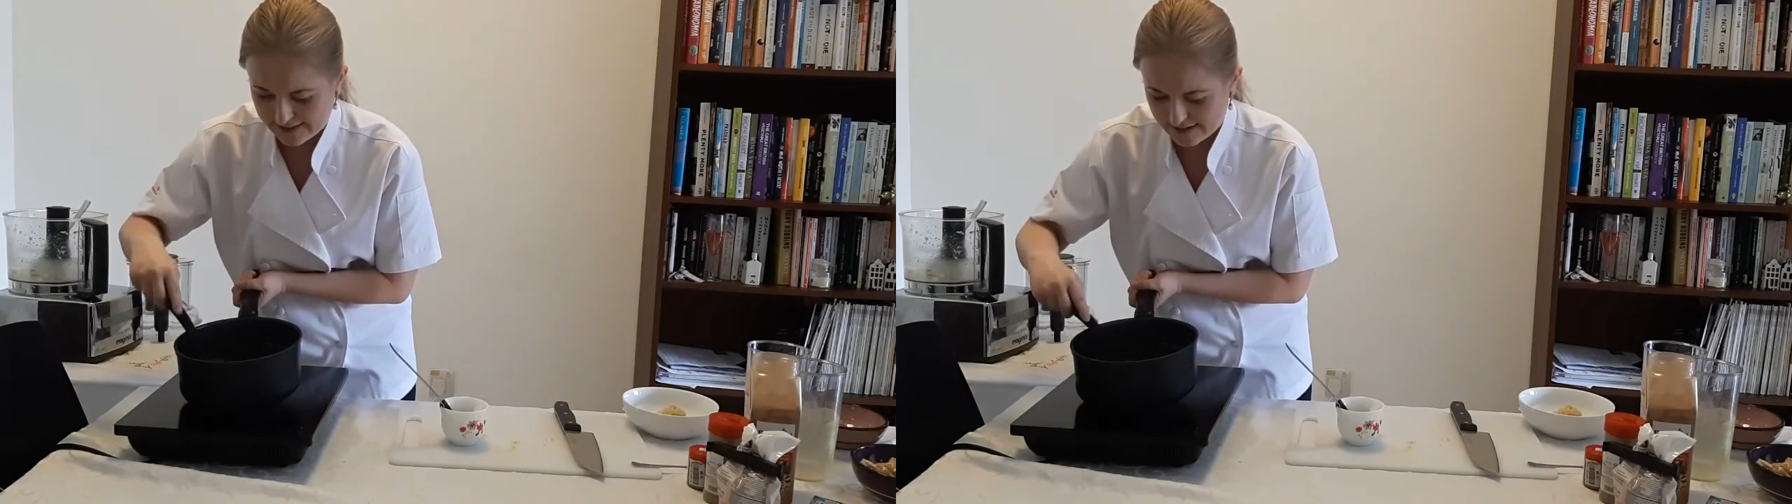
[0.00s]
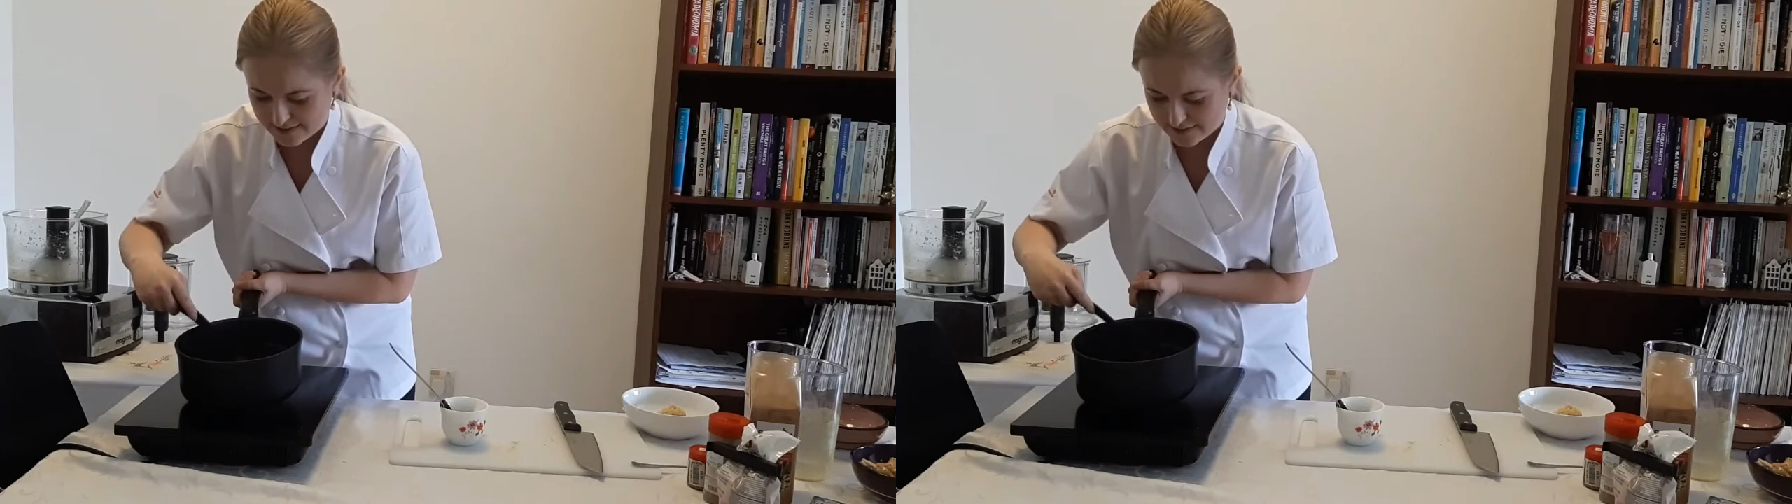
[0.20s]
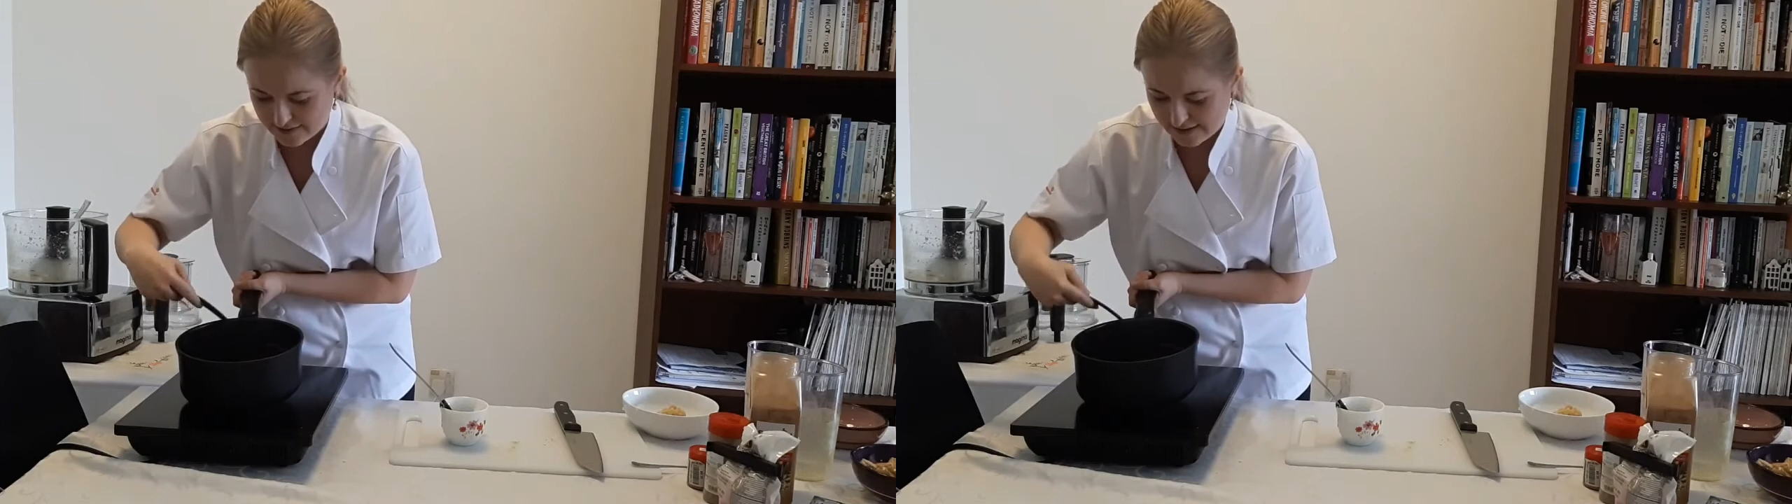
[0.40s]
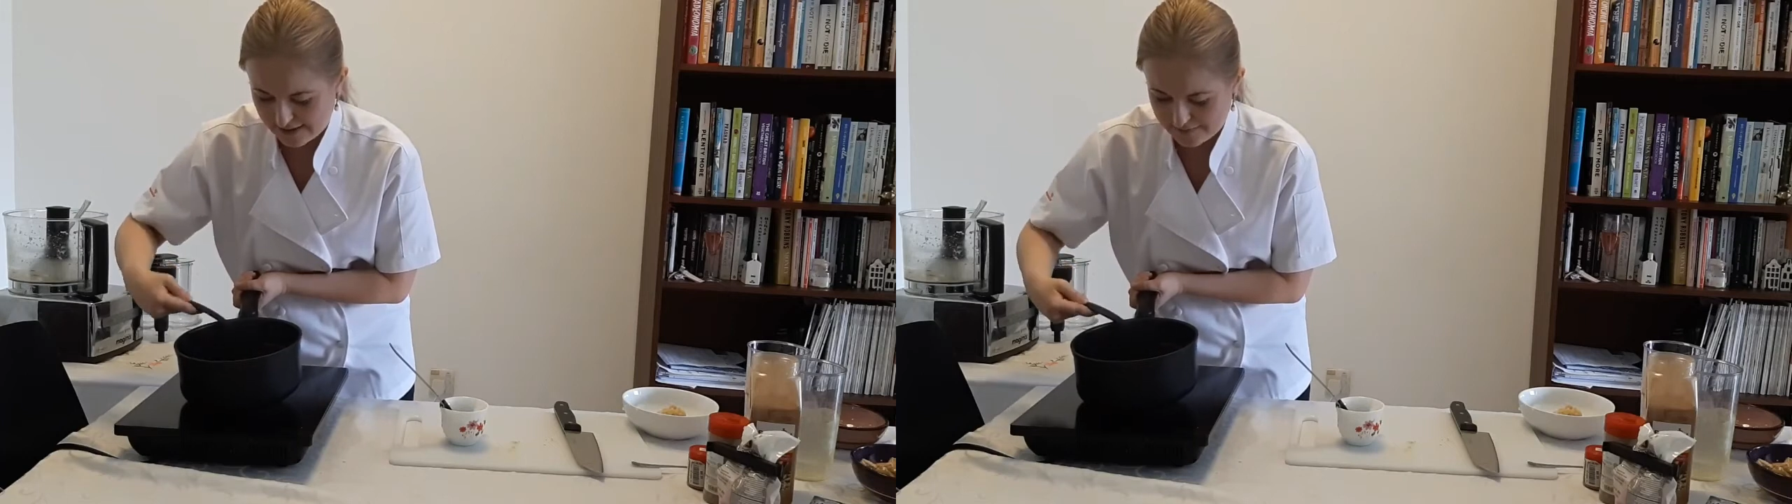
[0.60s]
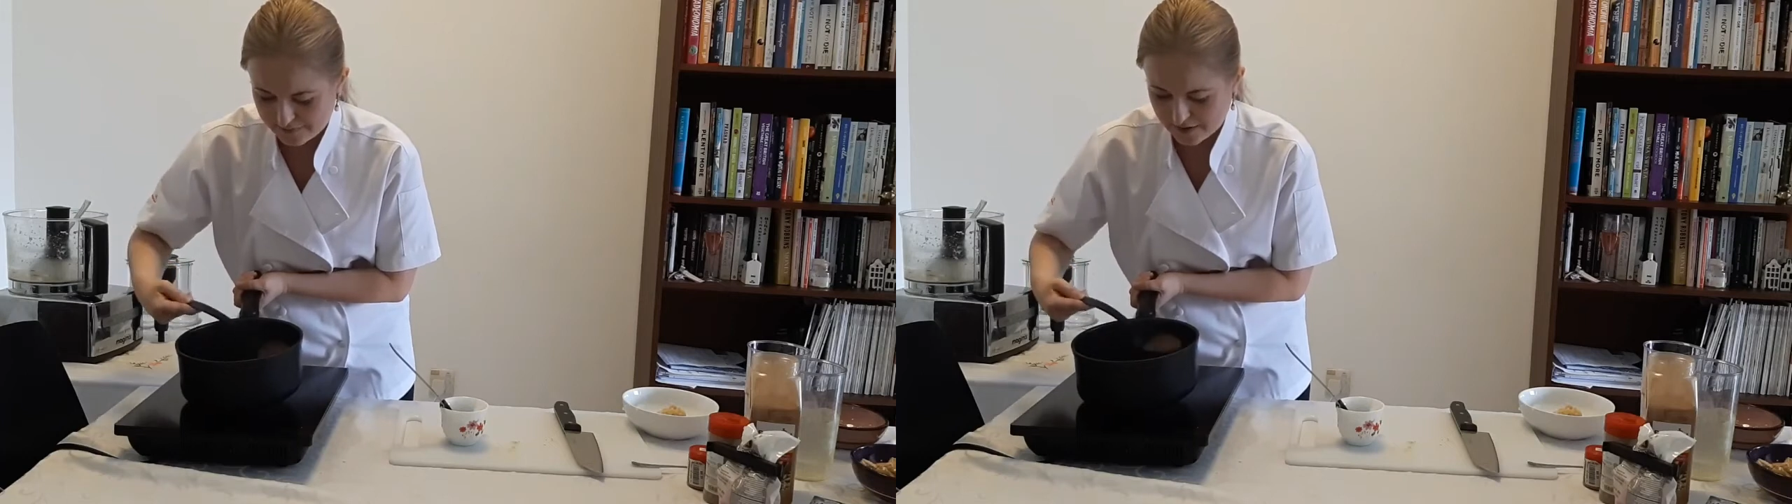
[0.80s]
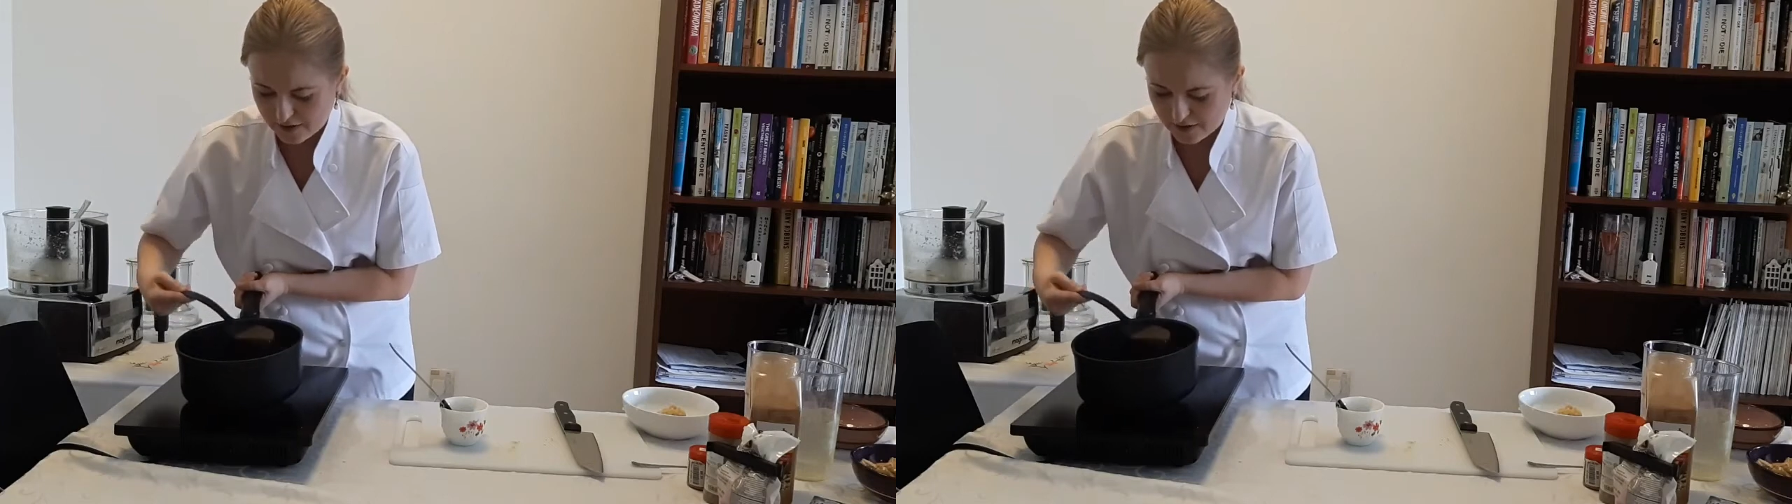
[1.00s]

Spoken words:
that's the